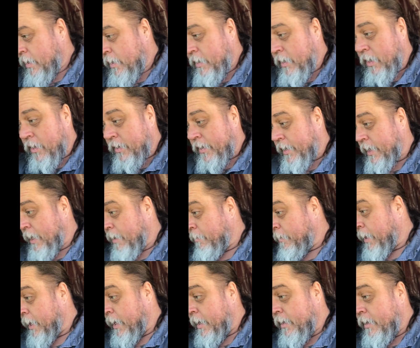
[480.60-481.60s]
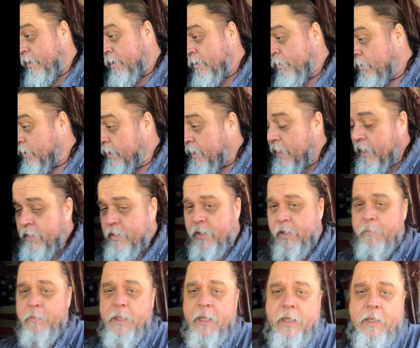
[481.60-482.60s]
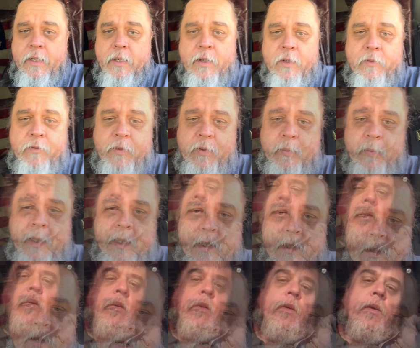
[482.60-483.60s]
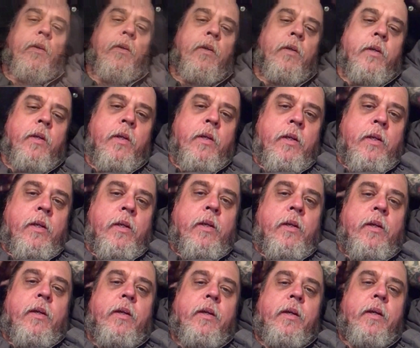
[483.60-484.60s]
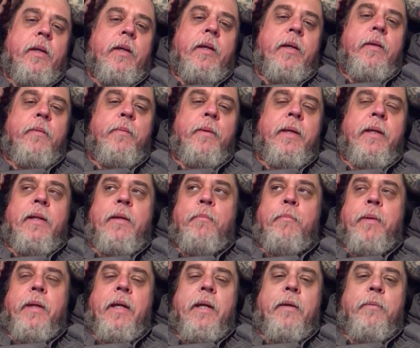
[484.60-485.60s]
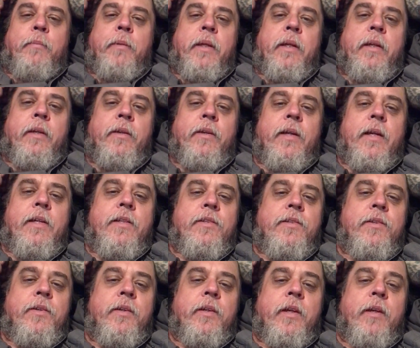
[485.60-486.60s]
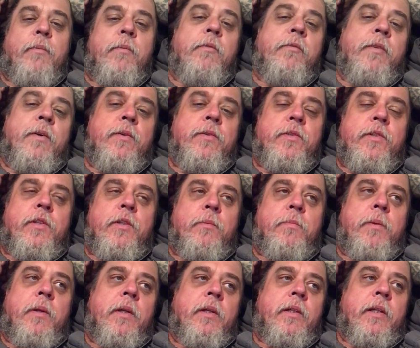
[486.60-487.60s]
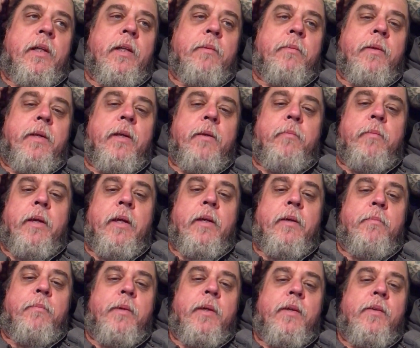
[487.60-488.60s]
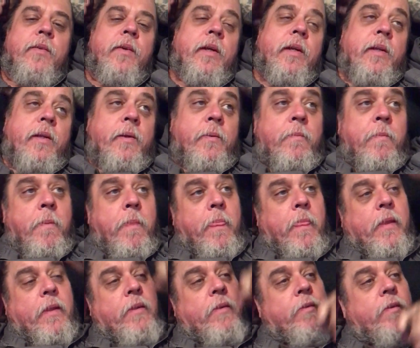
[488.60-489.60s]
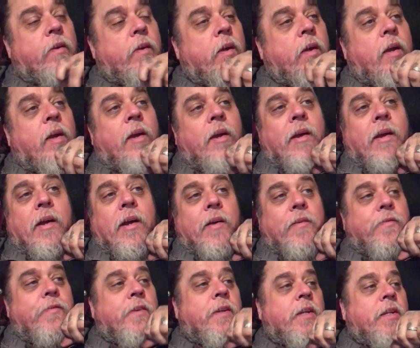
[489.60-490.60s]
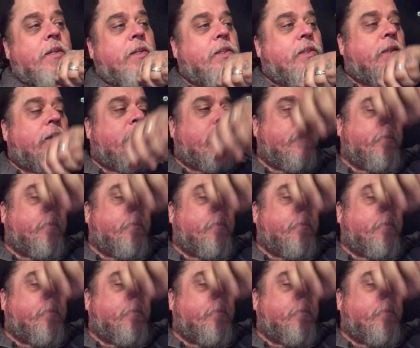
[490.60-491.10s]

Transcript: Y'all stand by. We'll catch you back here in a few minutes. Hey, man, I'm back. Man, how you guys doing again? My phone's still plugged in. I'm kicked back in bed right now. I finished